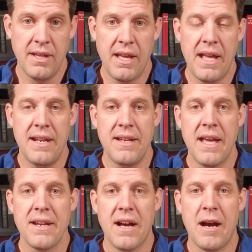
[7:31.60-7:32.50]
And
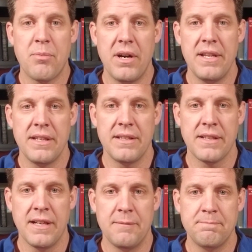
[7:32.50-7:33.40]
net operating
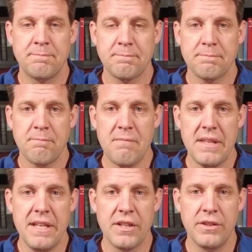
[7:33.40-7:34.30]
income
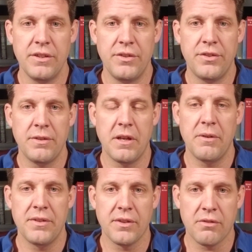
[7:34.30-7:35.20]
includes,
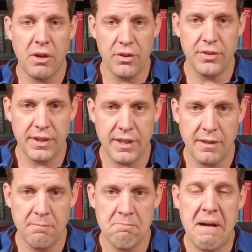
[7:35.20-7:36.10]
is the gross
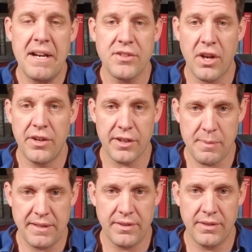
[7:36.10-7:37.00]
income minus all your
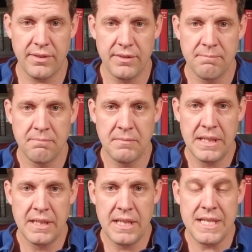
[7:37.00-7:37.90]
expenses,
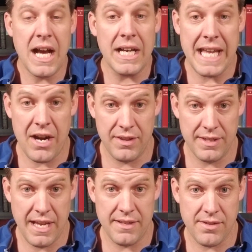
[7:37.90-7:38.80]
not counting the
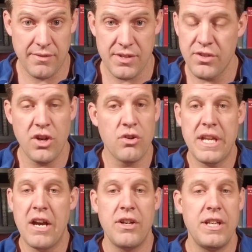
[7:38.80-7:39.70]
debt service. So you don't
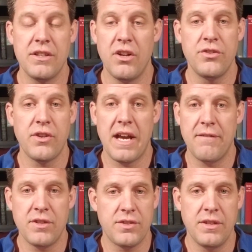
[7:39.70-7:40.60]
count any loans you
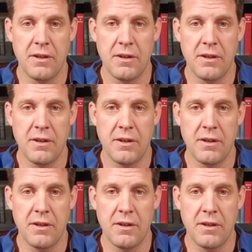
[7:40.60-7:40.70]
have. Just,